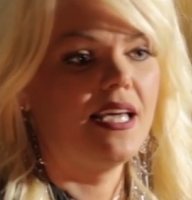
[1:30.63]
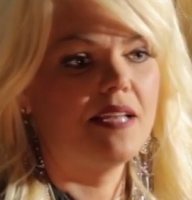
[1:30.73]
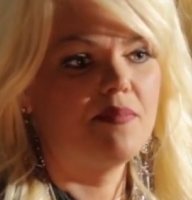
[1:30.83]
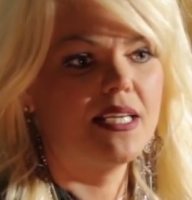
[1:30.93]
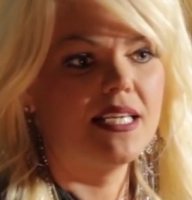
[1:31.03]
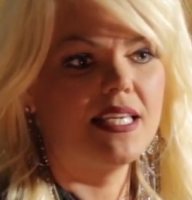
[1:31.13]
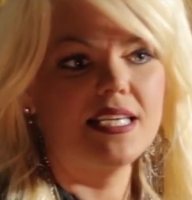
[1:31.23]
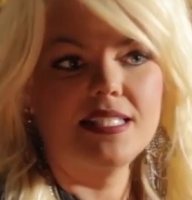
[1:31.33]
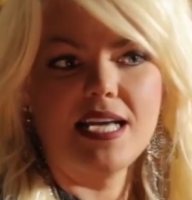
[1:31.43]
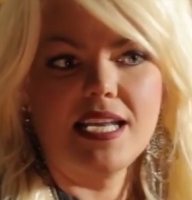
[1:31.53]
had been
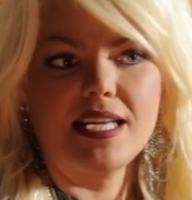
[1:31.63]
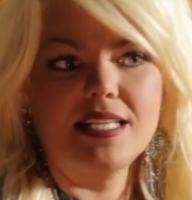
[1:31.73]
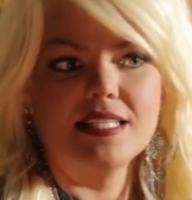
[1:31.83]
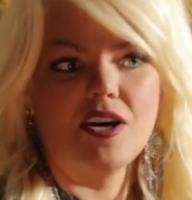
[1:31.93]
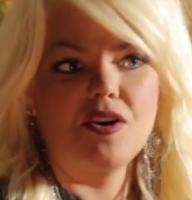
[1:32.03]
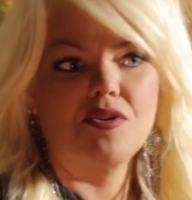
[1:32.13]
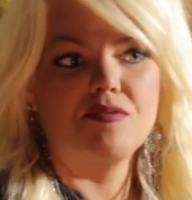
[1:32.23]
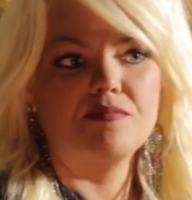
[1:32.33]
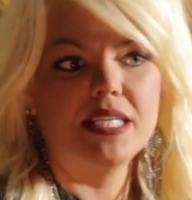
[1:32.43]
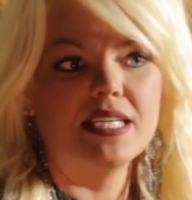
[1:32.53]
kicked out of his
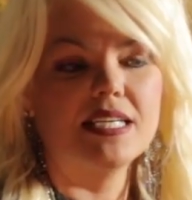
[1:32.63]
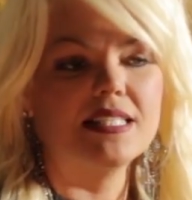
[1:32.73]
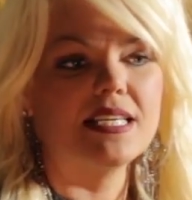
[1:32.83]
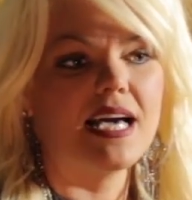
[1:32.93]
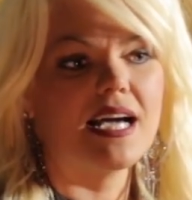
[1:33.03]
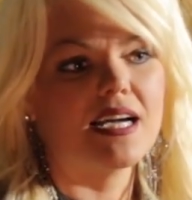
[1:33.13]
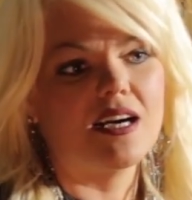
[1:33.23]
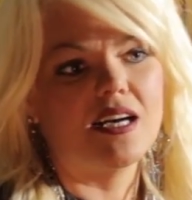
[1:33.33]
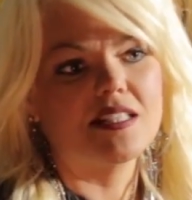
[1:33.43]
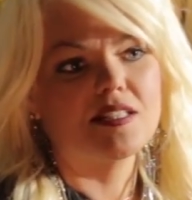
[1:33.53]
home because he got
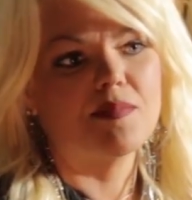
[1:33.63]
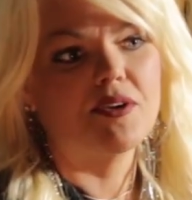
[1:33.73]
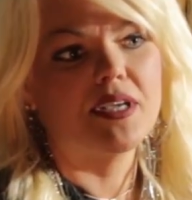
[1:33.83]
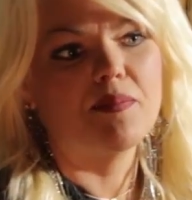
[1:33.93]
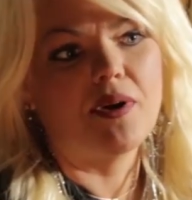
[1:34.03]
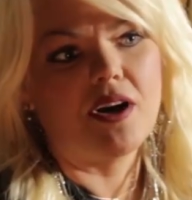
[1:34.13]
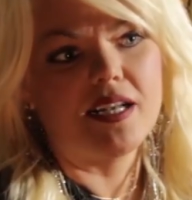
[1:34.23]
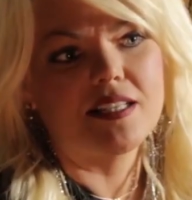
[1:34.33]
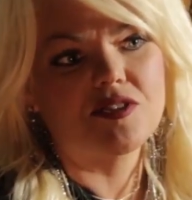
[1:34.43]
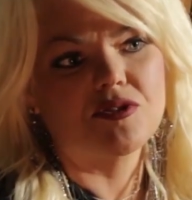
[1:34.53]
caught smoking
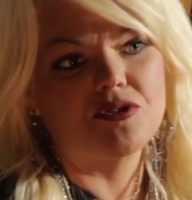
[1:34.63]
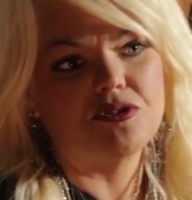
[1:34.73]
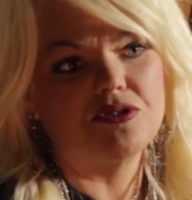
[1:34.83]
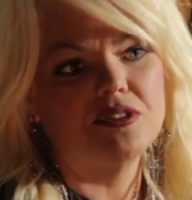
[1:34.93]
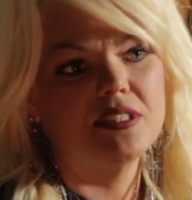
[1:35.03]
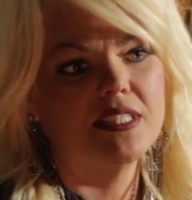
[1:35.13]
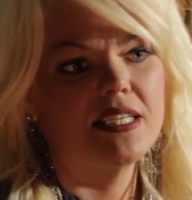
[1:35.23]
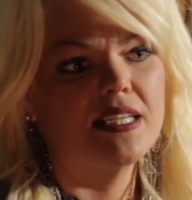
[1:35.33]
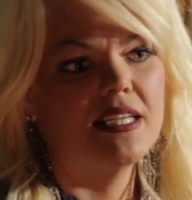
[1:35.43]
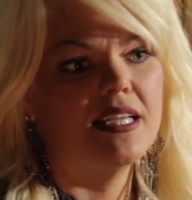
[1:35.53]
pot at school.
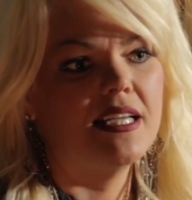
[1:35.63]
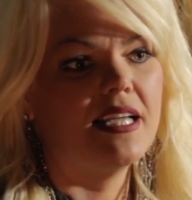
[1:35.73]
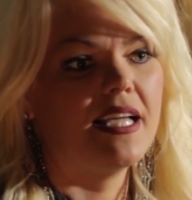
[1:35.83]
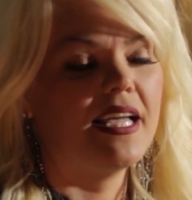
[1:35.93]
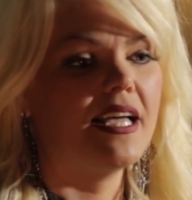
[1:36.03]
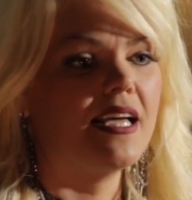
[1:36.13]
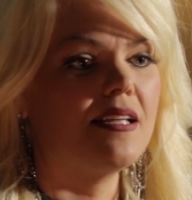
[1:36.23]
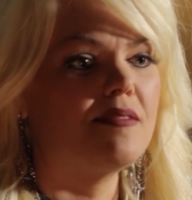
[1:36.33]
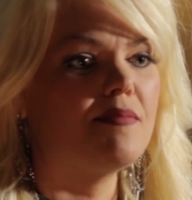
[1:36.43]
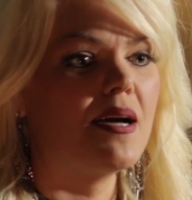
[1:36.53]

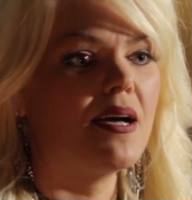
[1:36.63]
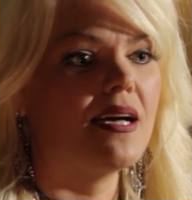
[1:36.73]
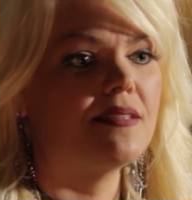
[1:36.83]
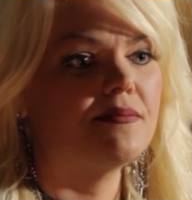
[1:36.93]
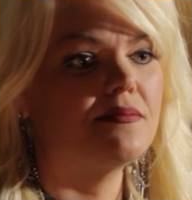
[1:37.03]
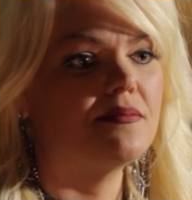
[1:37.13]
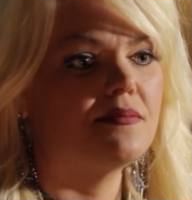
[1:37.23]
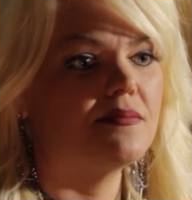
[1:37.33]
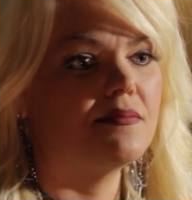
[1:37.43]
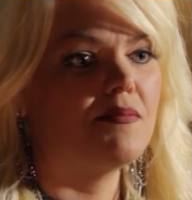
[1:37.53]
And my
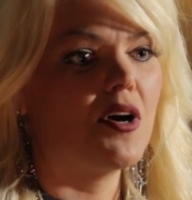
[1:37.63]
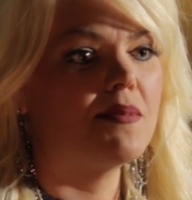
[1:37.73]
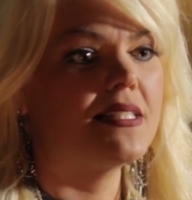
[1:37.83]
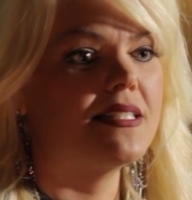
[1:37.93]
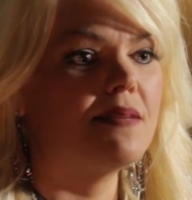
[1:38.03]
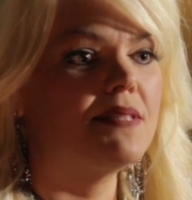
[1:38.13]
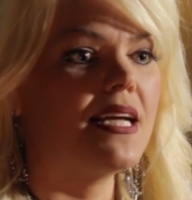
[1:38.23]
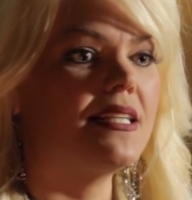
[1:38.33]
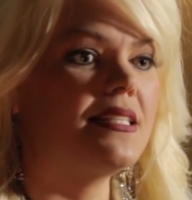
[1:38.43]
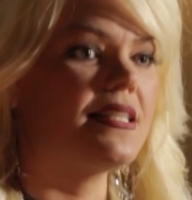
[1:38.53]
mom and
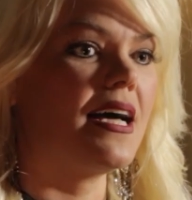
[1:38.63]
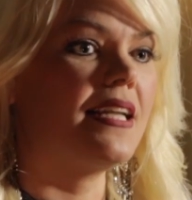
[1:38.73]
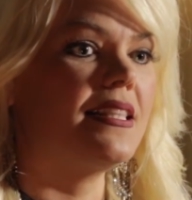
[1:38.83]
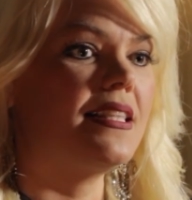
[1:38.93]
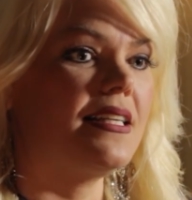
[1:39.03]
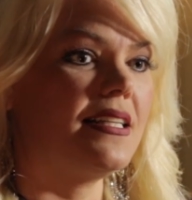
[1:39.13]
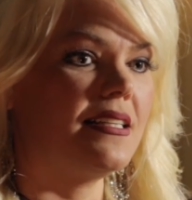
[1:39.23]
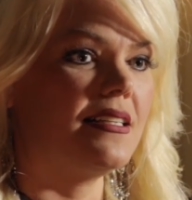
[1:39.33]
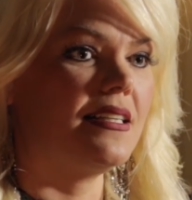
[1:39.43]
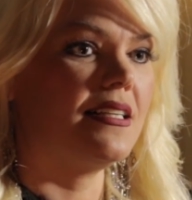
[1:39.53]
stepdad decided that
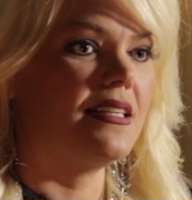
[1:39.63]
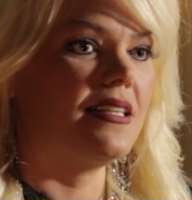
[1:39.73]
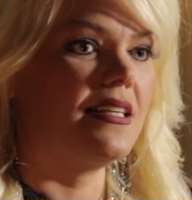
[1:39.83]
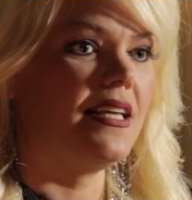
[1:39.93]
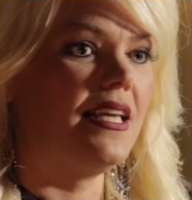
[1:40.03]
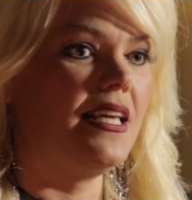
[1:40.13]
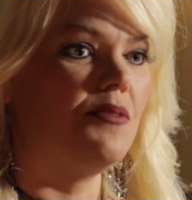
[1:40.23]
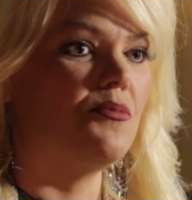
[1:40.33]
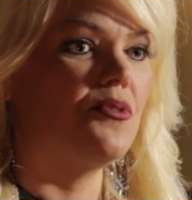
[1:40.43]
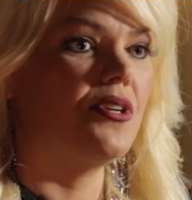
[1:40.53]

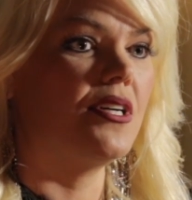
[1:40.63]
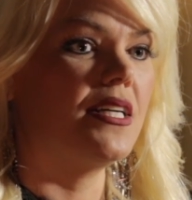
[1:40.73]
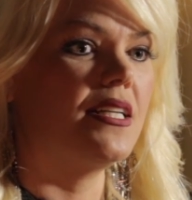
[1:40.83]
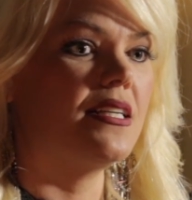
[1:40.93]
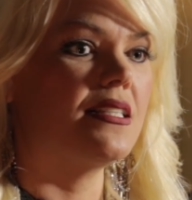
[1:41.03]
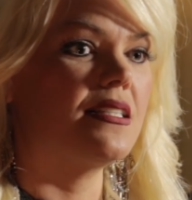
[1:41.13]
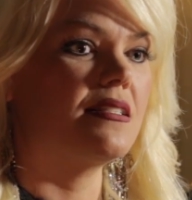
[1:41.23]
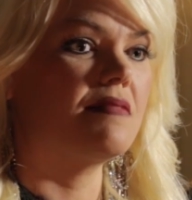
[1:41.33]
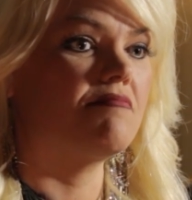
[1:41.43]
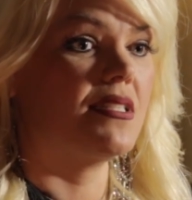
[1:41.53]
he would
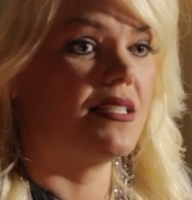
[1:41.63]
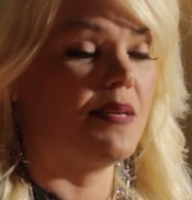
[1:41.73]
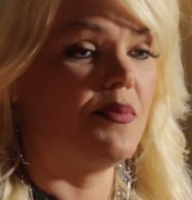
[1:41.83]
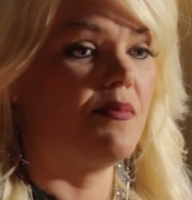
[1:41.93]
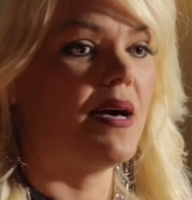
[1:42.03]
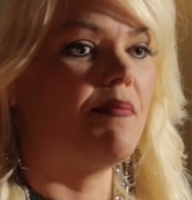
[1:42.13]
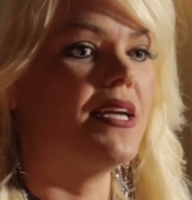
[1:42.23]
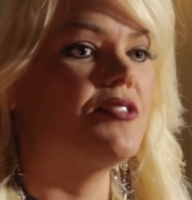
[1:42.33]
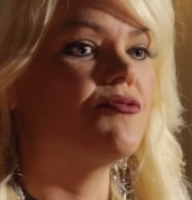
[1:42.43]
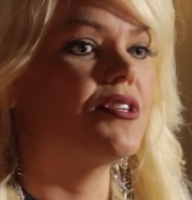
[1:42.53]
sleep in my
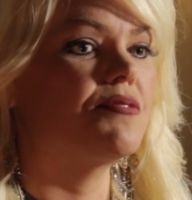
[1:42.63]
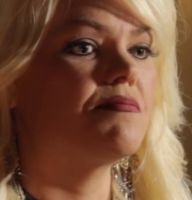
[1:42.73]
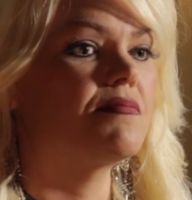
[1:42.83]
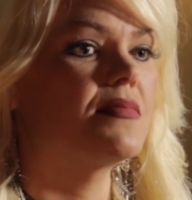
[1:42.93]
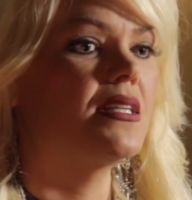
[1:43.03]
bedroom